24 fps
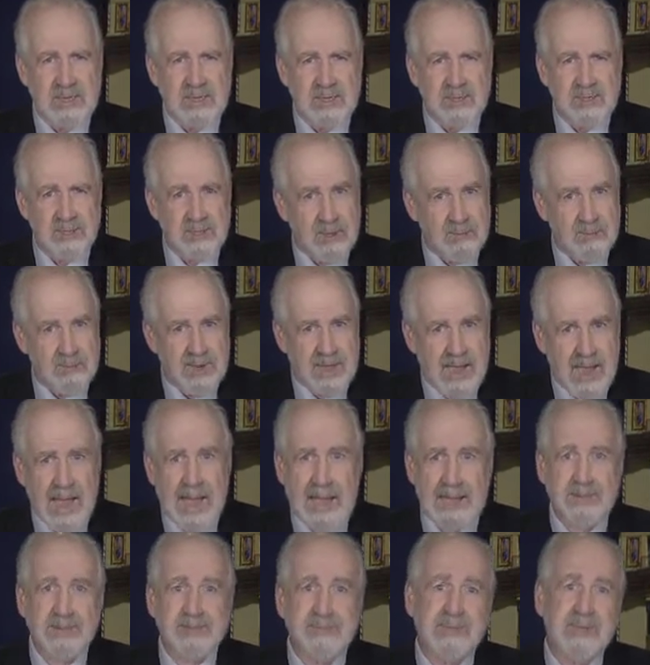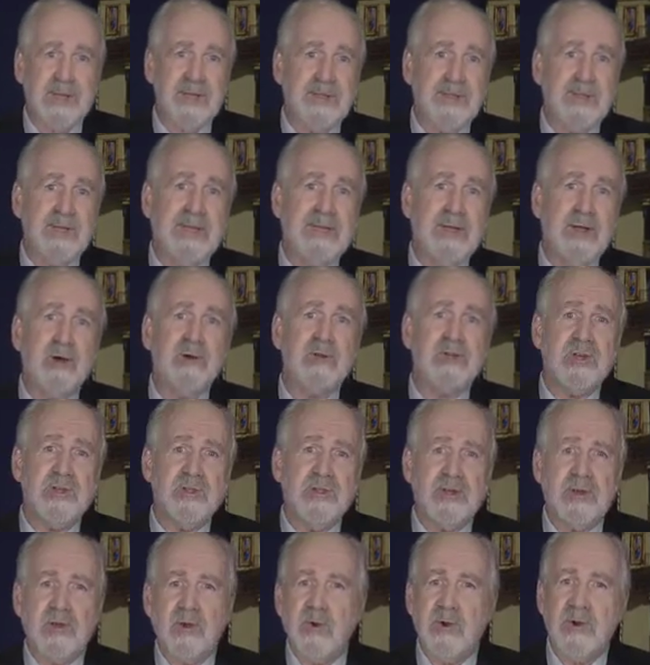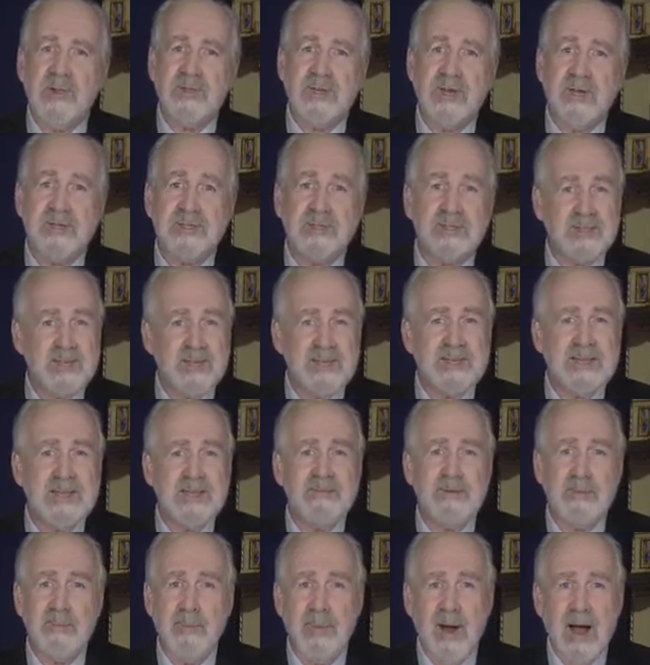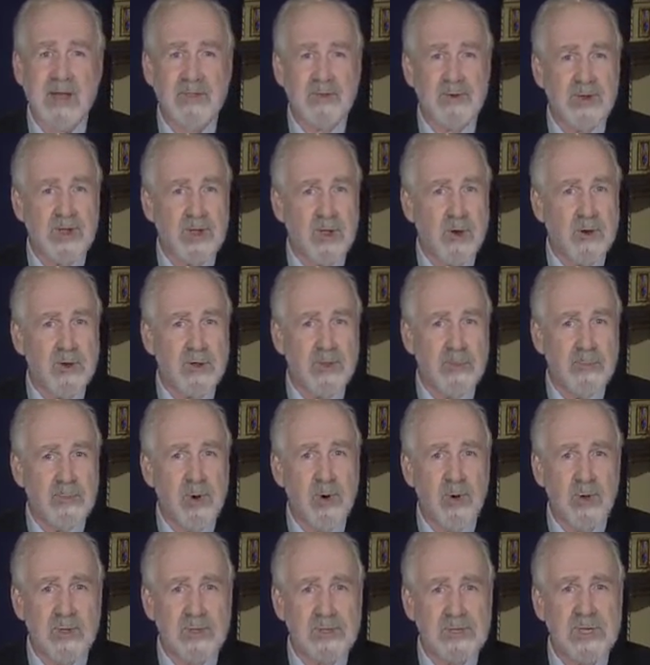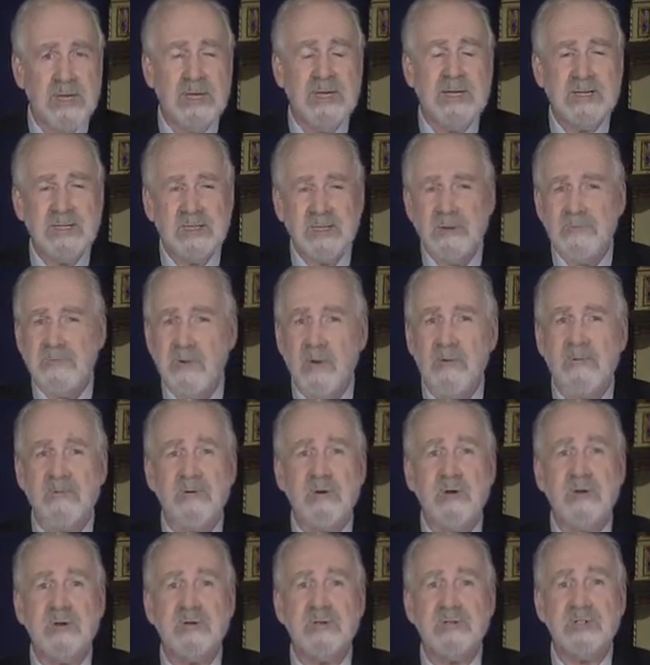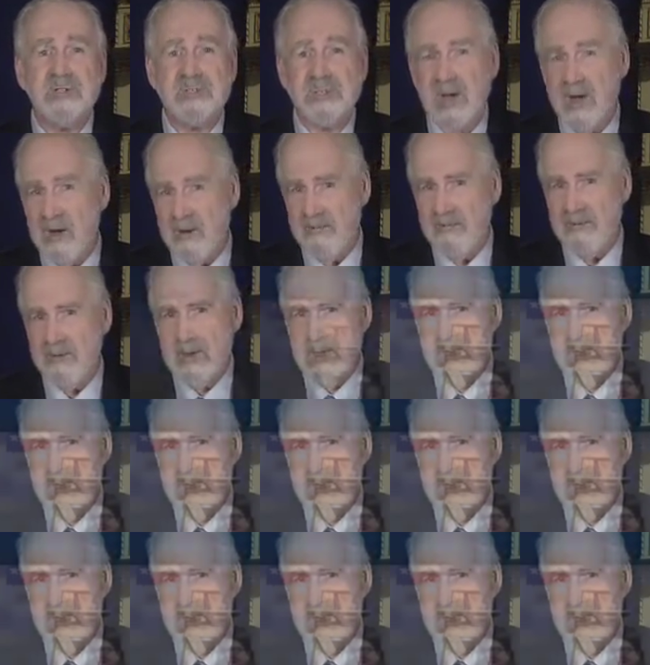Some gasped at the notion that Cortez didn't even bother to go to the polls to vote for herself.